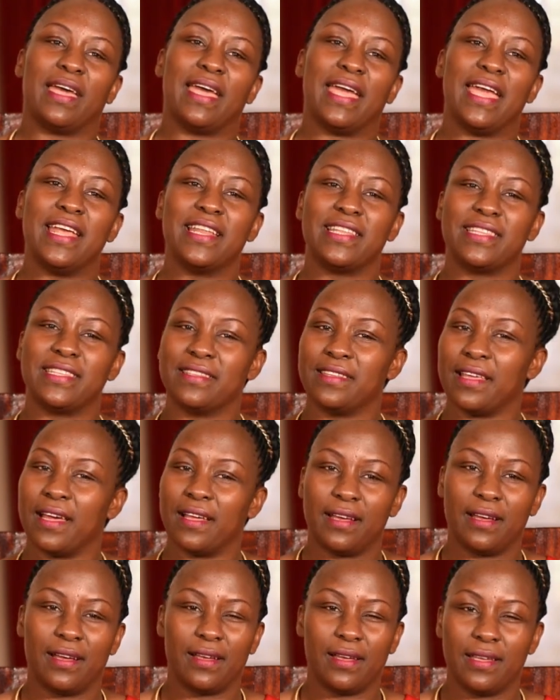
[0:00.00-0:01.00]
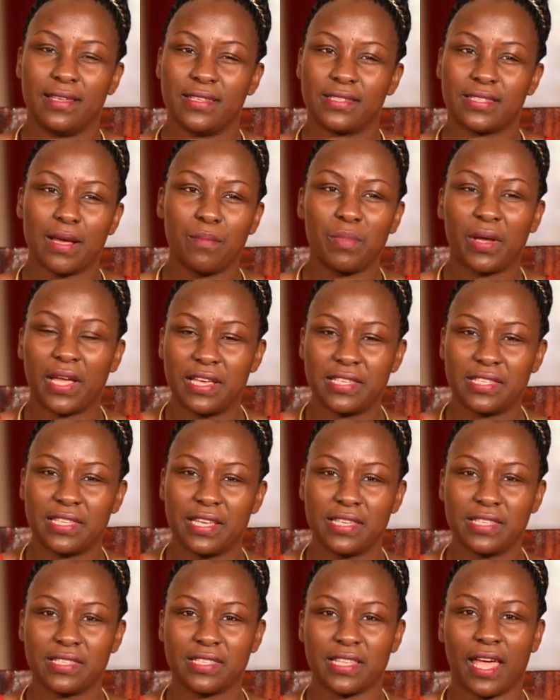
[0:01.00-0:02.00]
In some
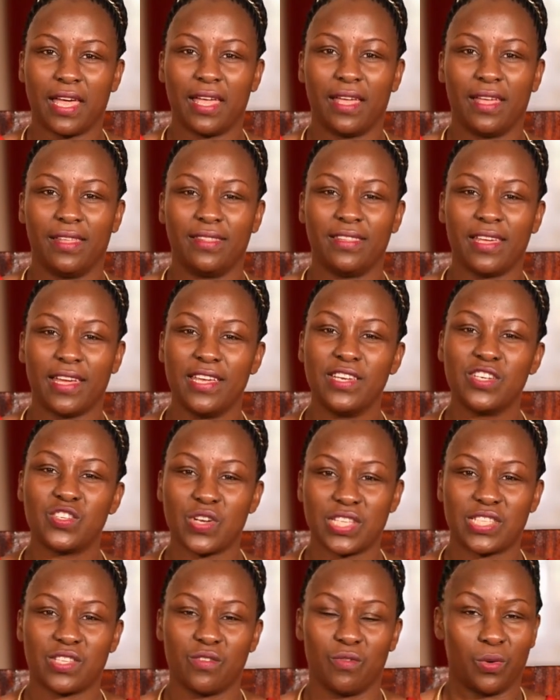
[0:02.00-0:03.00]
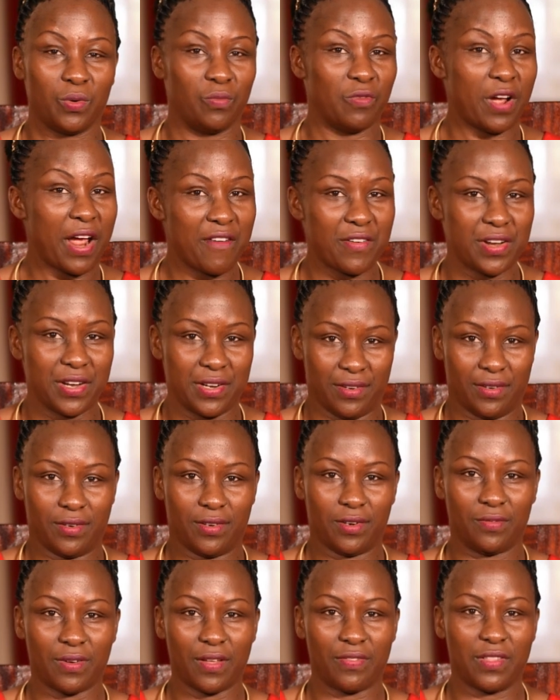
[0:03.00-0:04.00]
cases, the interest will vary
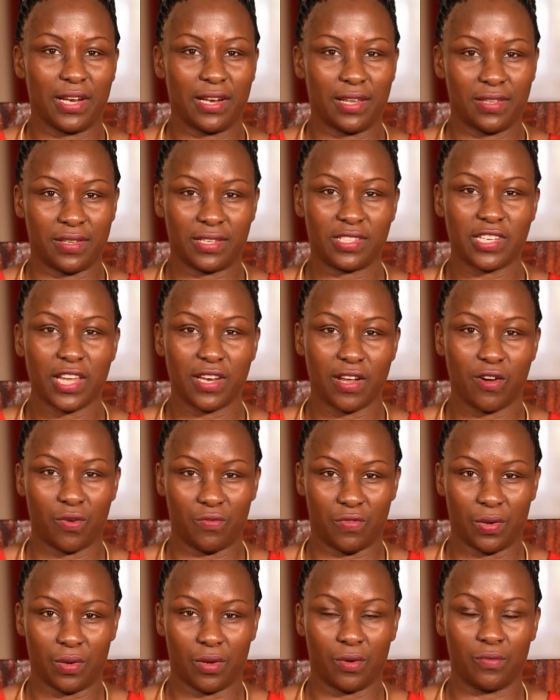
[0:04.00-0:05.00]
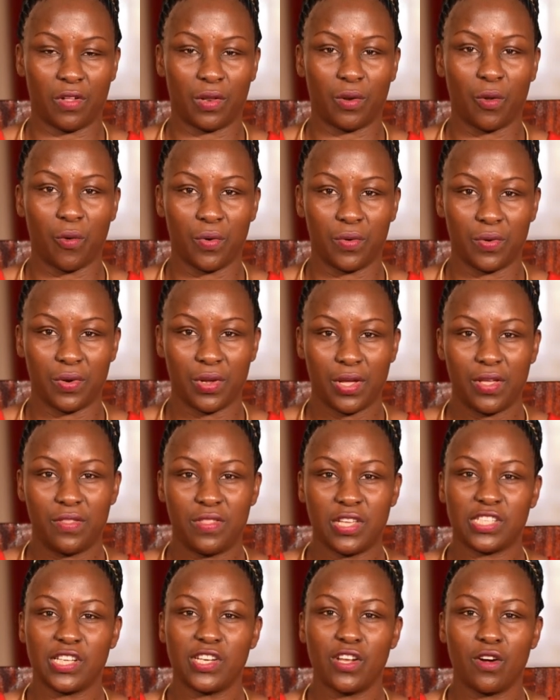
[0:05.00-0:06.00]
over the tenure of the loan.
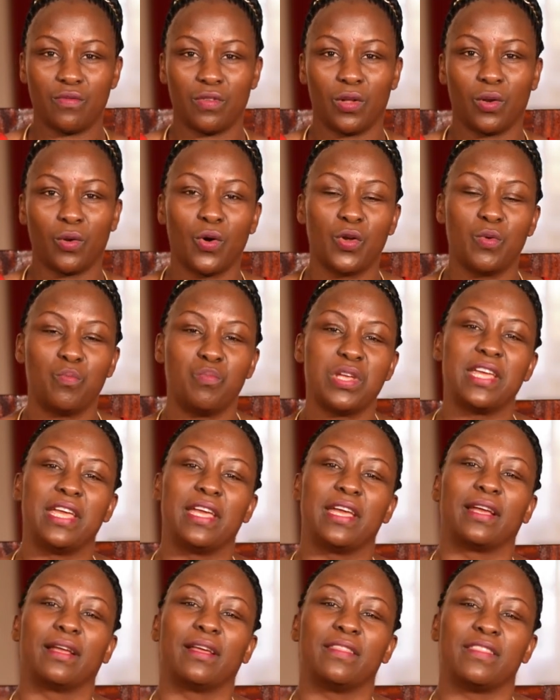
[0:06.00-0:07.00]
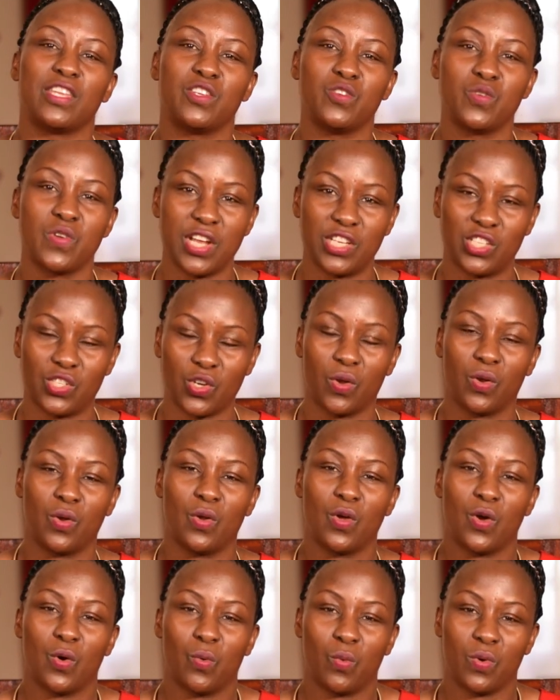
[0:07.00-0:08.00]
The tenure of the loan being the duration
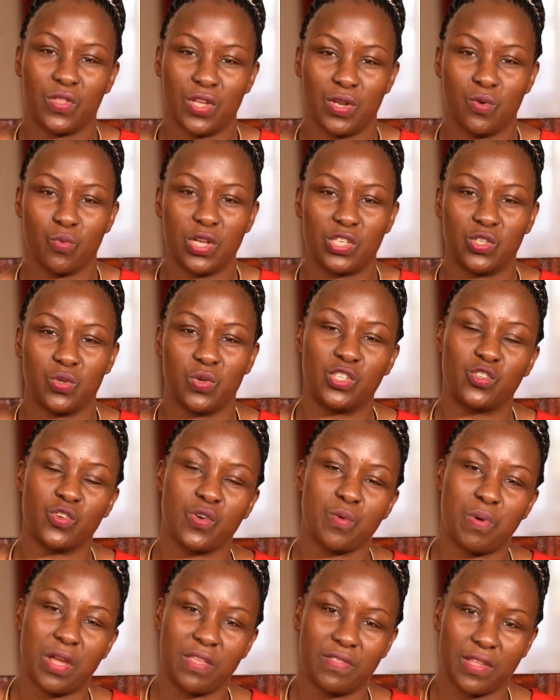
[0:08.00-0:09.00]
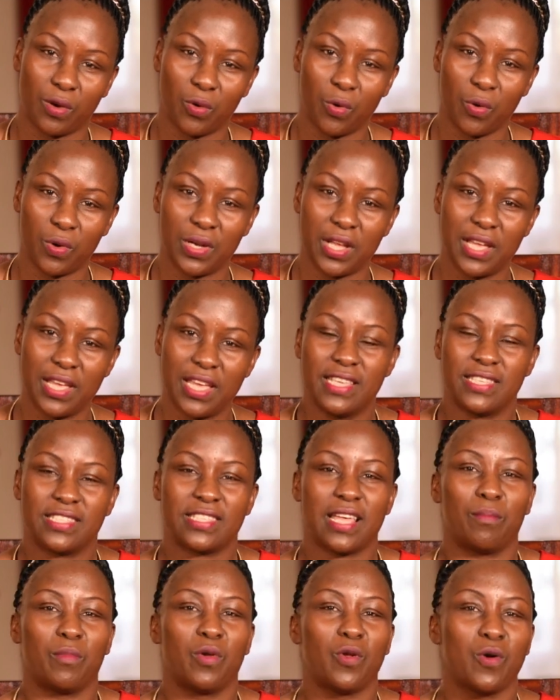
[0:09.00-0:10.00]
within which you need to repay the loan.
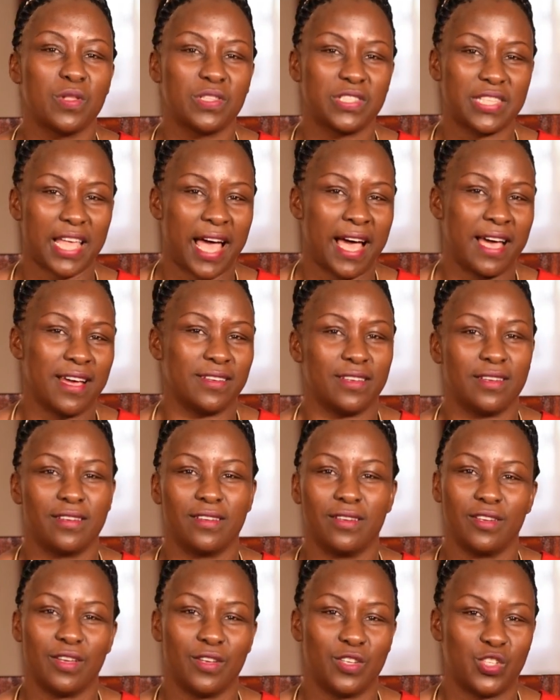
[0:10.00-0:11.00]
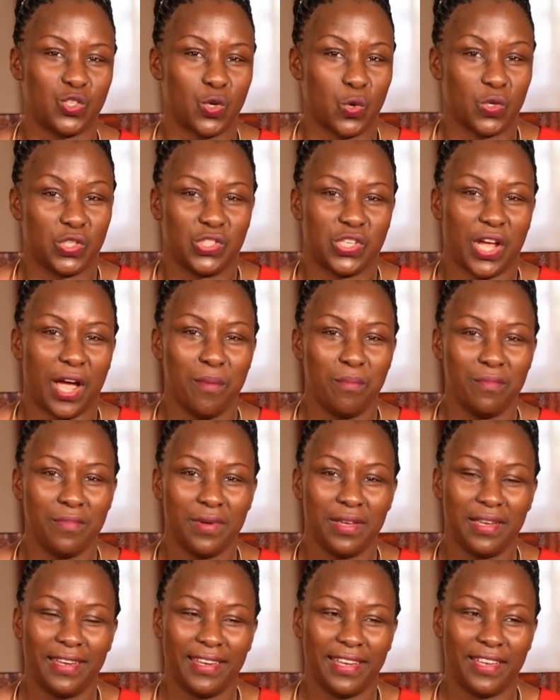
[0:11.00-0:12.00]
Some loans are short-term,
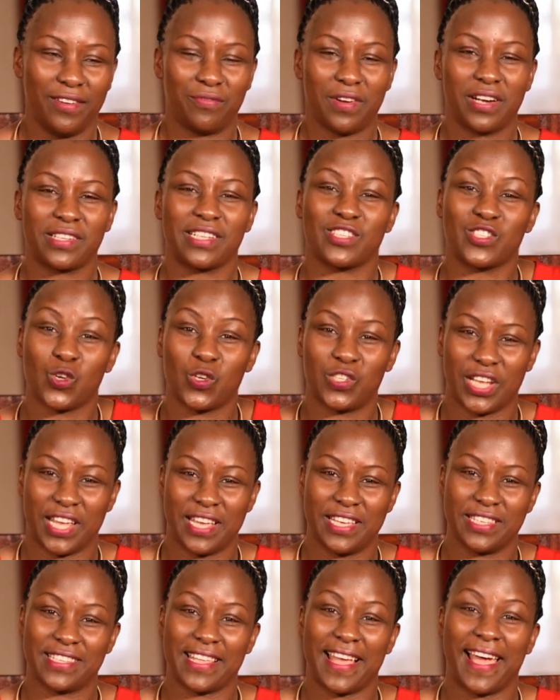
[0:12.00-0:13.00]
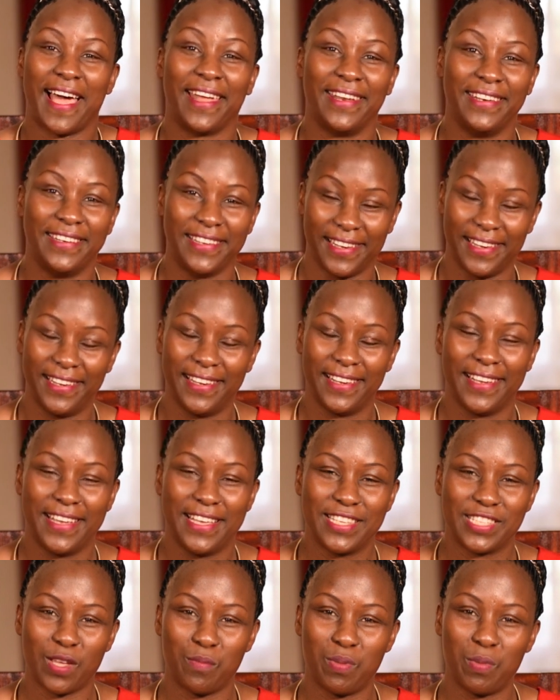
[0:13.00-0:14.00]
in fact, as short as a day.
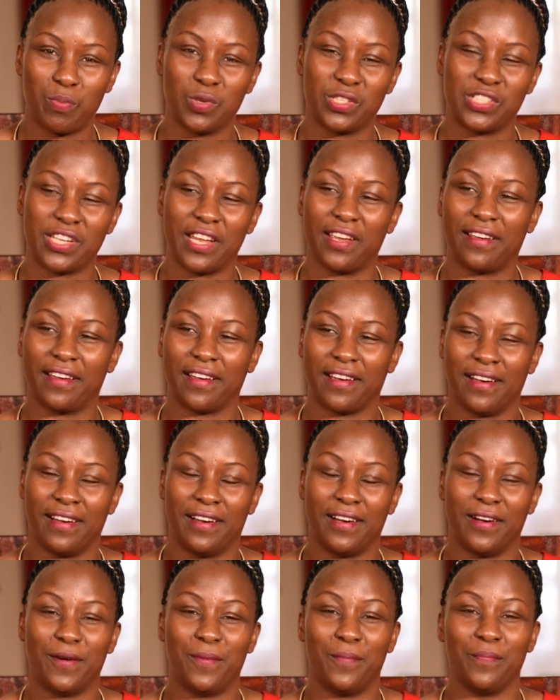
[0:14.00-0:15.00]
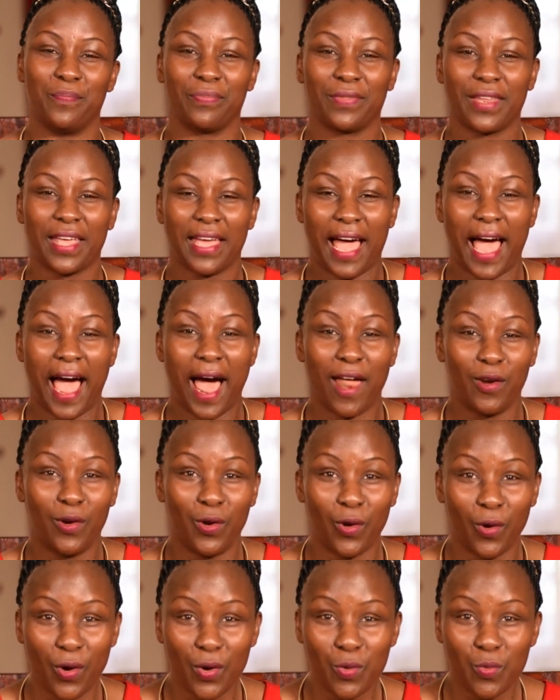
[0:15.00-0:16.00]
Some people take a
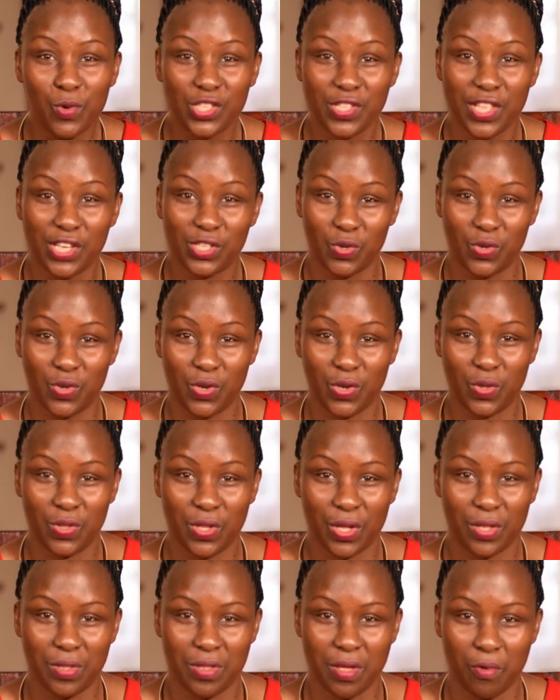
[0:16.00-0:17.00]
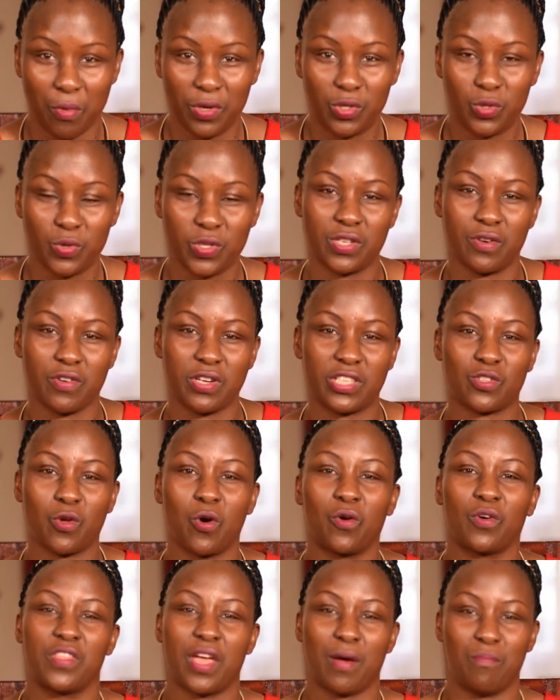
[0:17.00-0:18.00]
loan which they want to
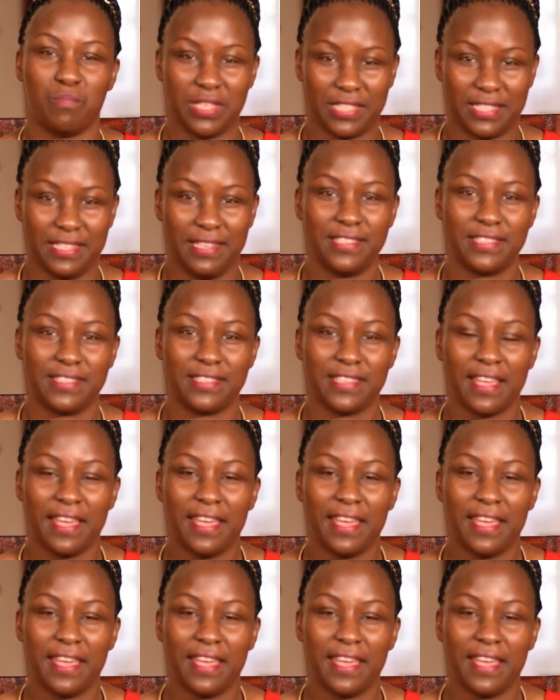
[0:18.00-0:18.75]
restock their business.